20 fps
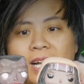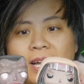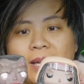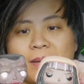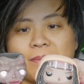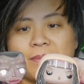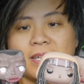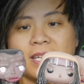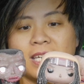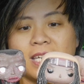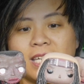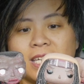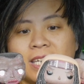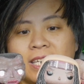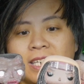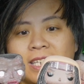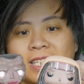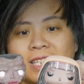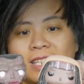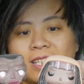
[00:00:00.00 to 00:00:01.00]
I
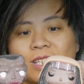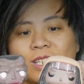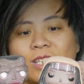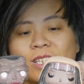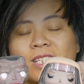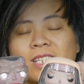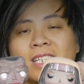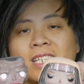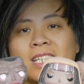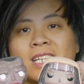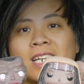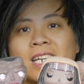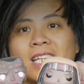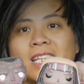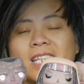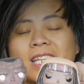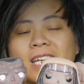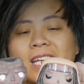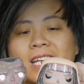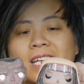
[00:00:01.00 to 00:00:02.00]
mean,
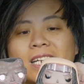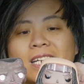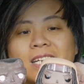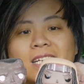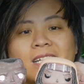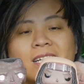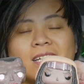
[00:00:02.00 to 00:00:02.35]
like,